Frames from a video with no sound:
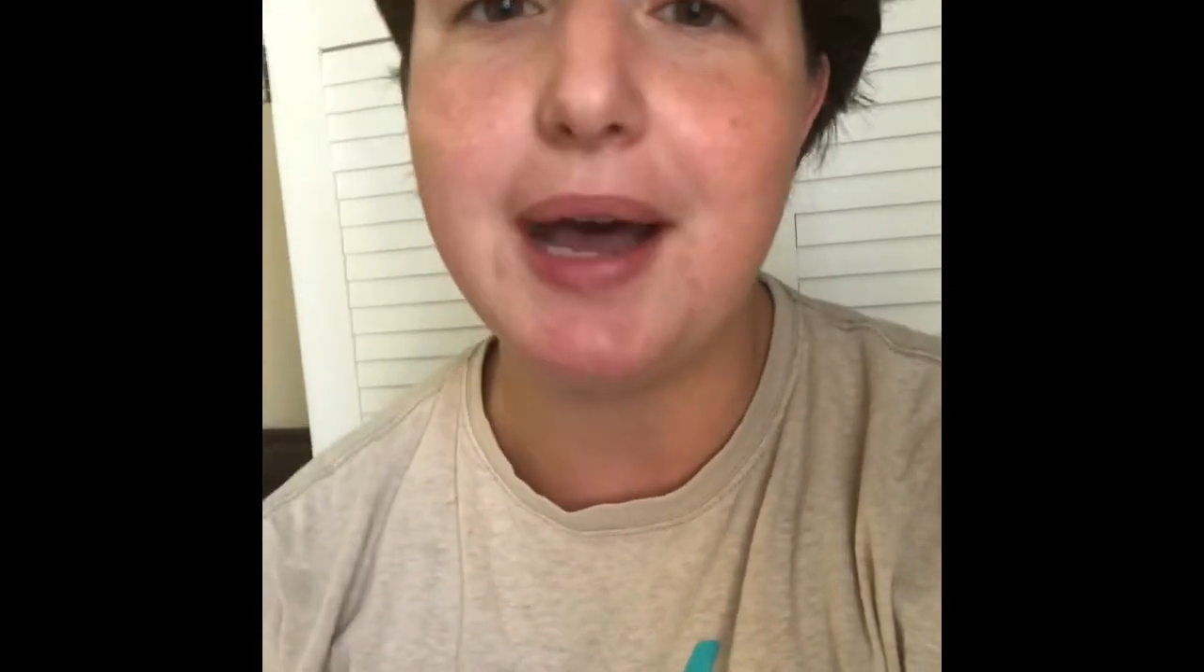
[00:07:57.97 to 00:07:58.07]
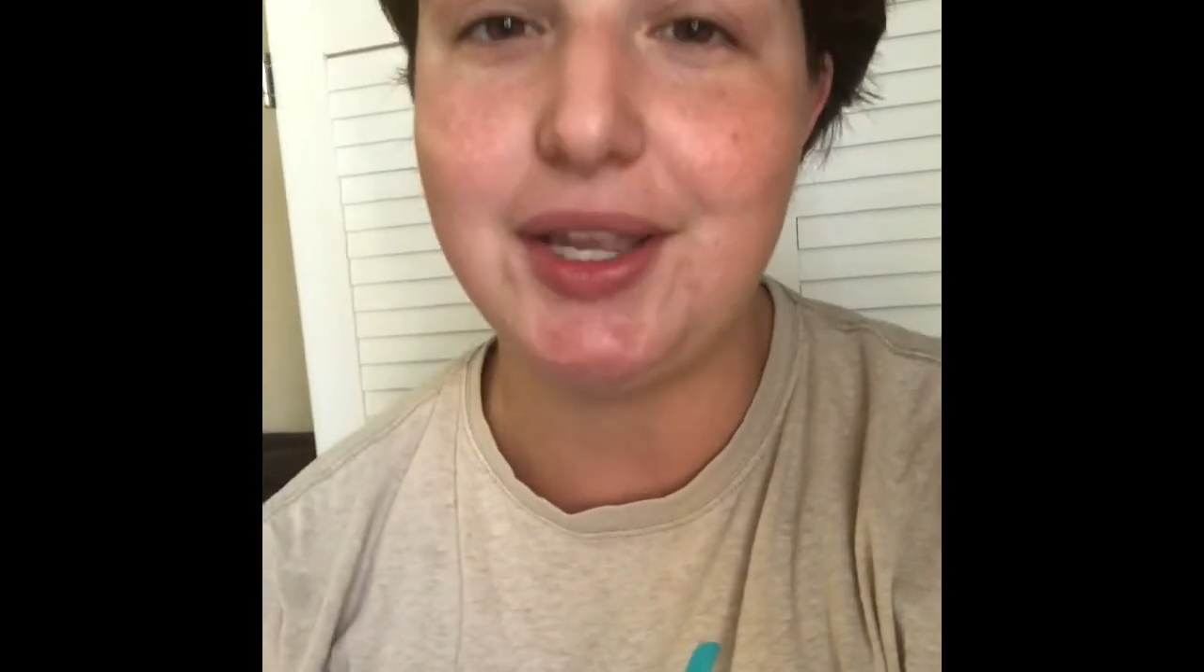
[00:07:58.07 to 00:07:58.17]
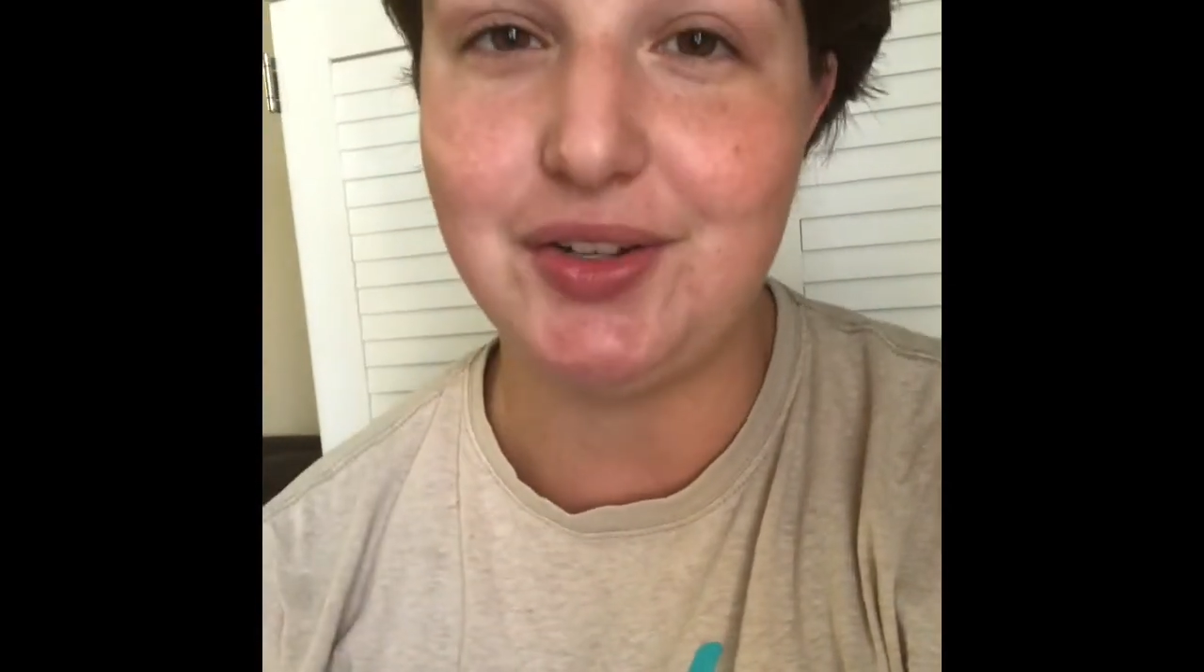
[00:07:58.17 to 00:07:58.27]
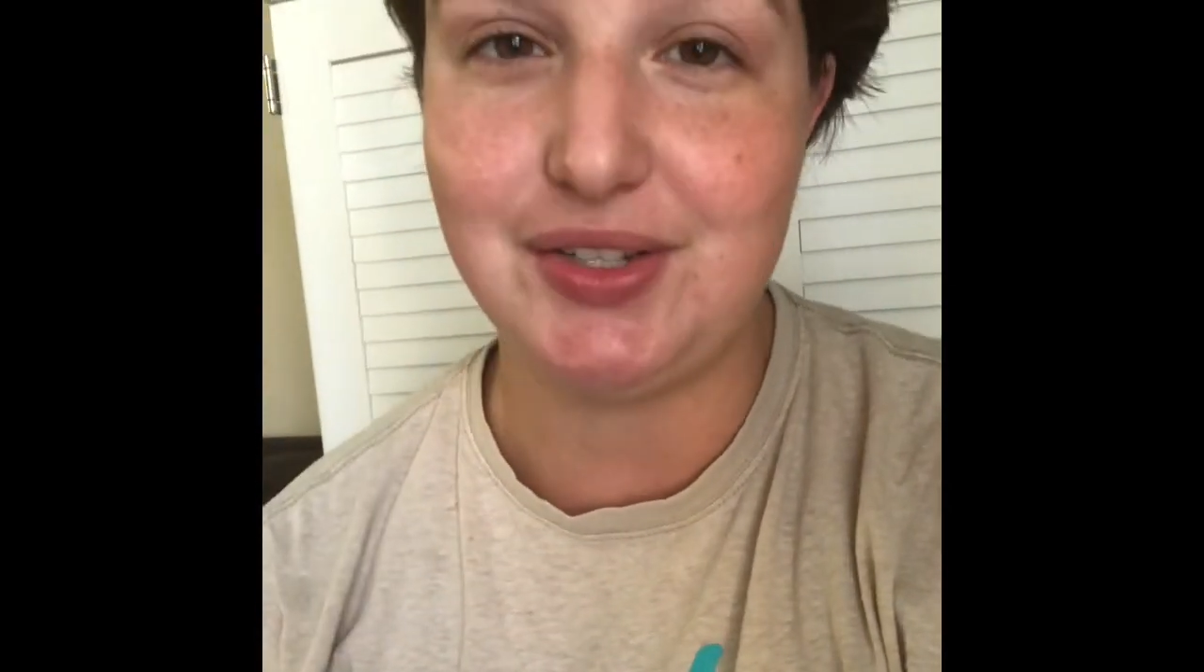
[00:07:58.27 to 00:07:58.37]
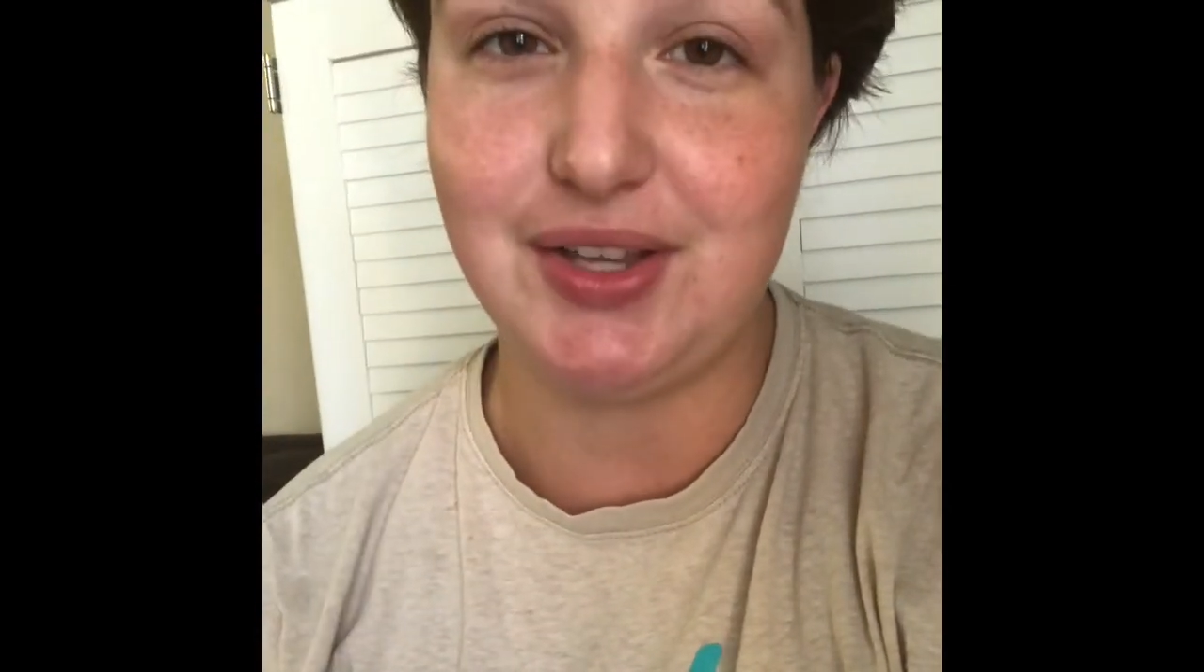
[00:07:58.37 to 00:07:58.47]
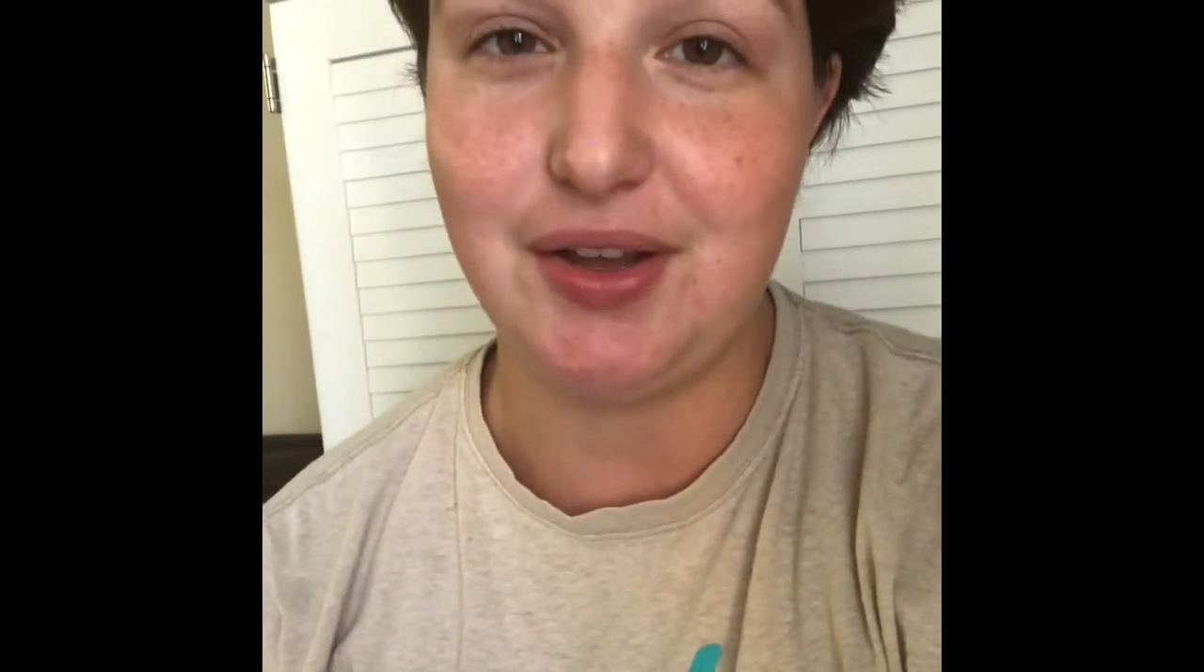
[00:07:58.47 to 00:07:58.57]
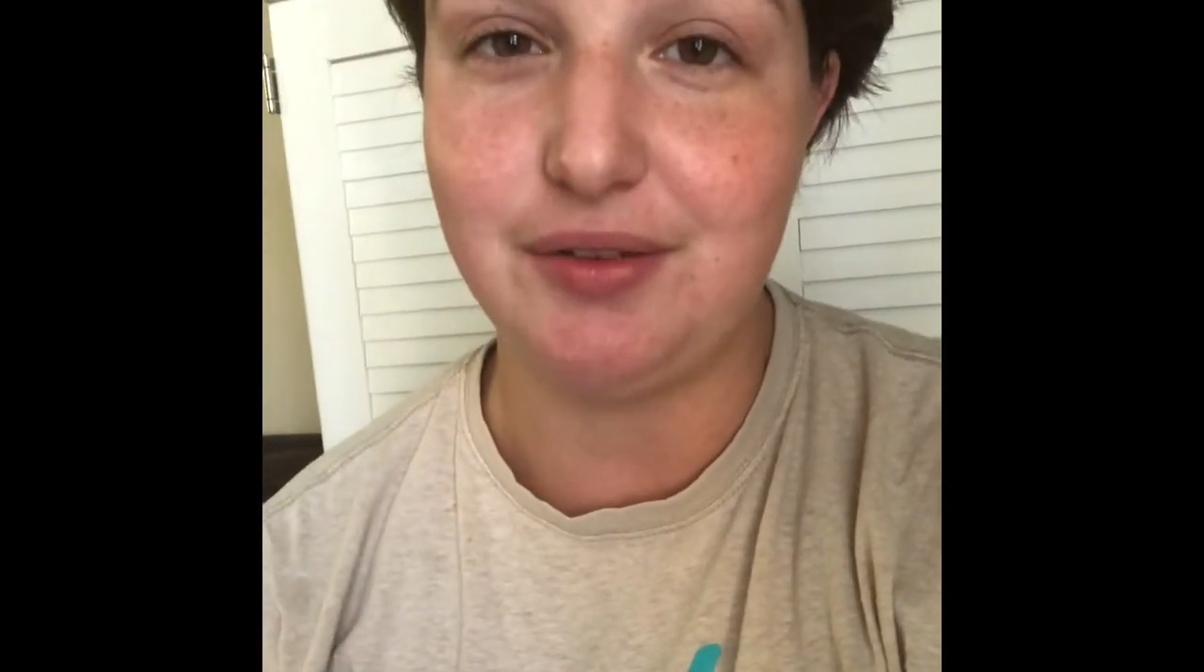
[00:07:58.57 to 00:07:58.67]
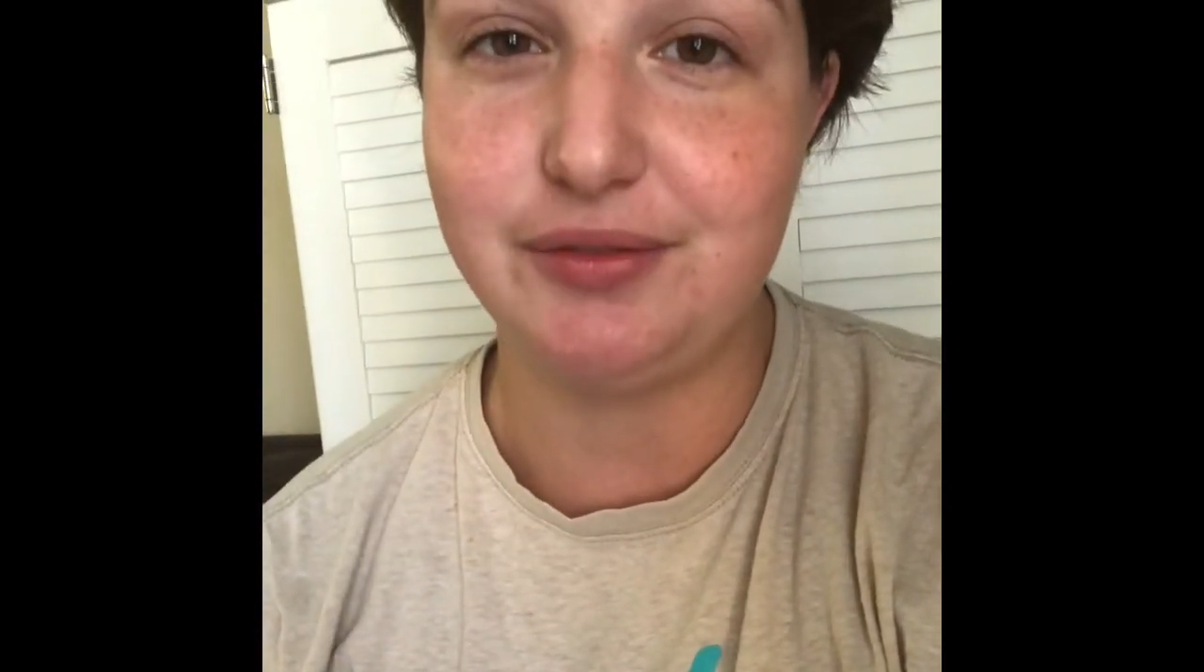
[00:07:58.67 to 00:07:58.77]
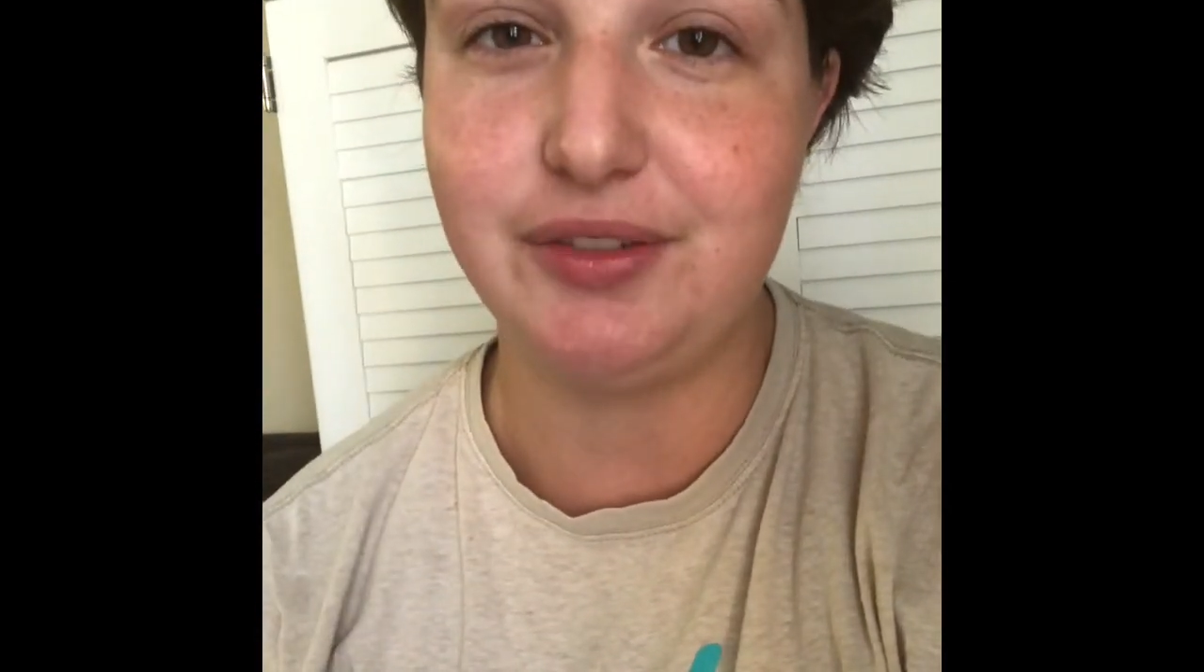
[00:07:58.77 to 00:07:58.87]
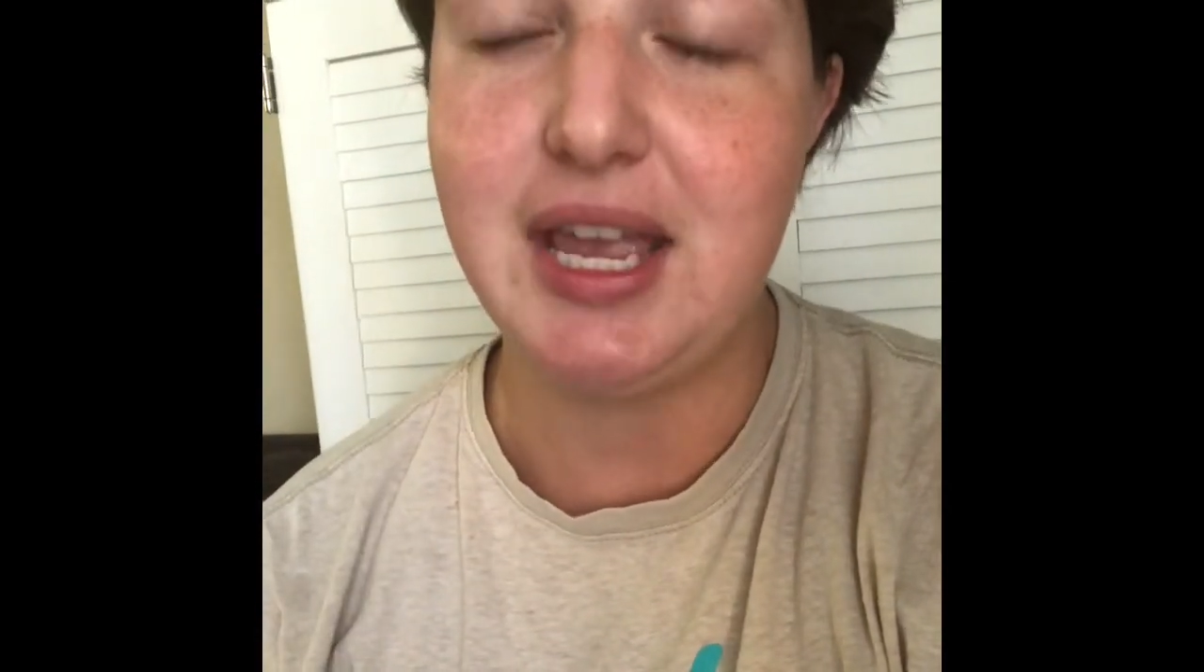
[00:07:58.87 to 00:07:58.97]

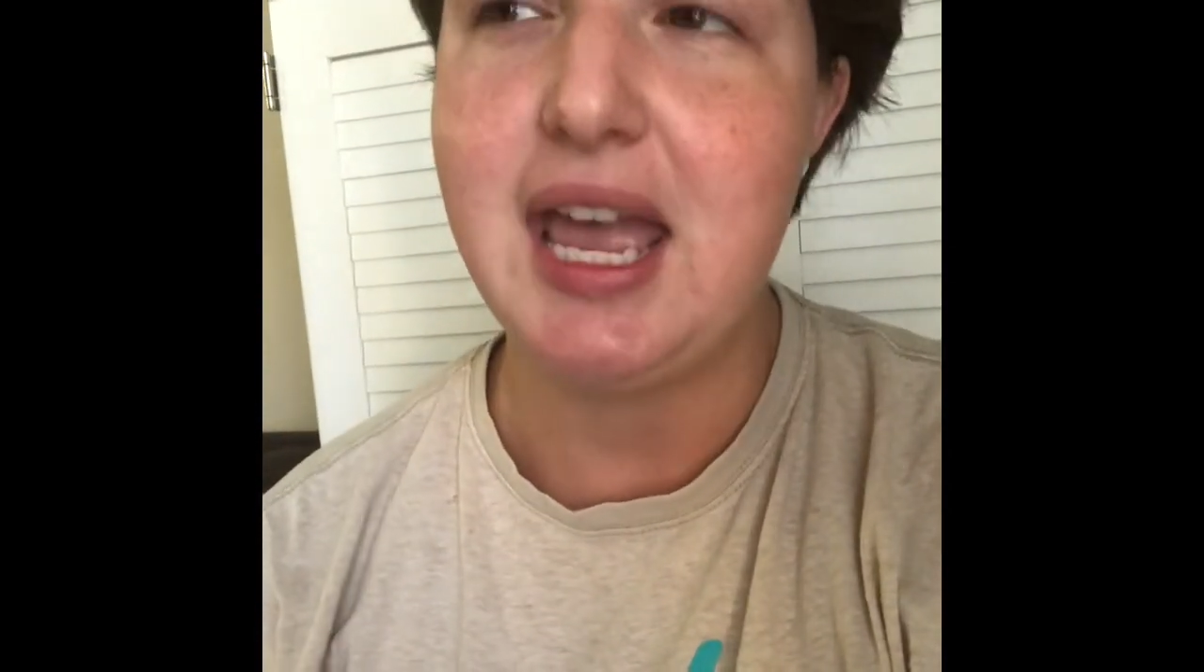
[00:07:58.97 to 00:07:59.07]
yourself.